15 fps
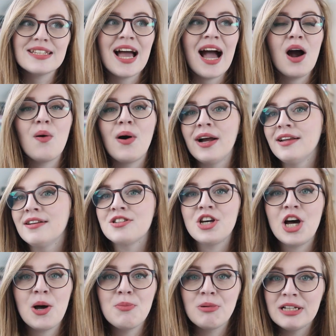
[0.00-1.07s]
how I
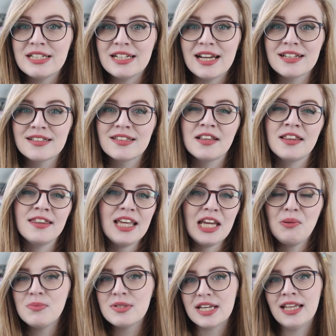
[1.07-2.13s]
interpret it, the
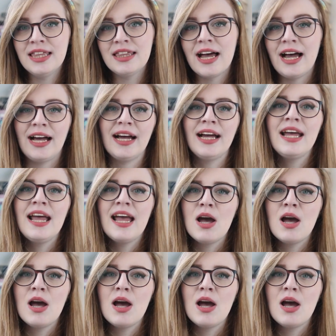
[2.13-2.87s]
themes in there,